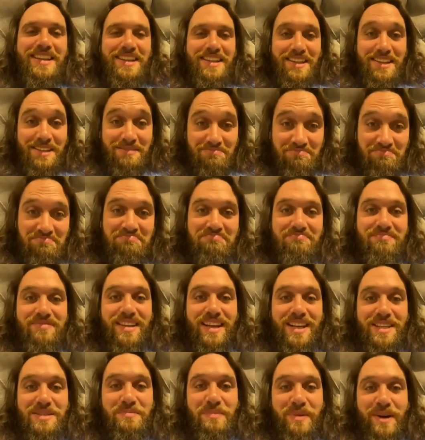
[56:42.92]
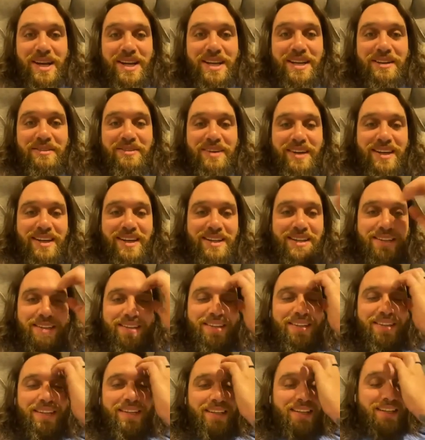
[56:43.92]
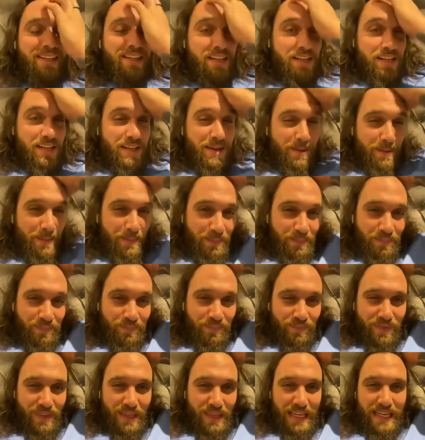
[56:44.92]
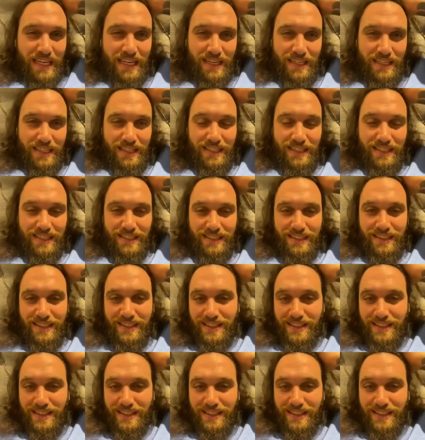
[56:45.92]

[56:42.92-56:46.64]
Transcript: I'm like, I don't know how that happens. I have no idea how that happened.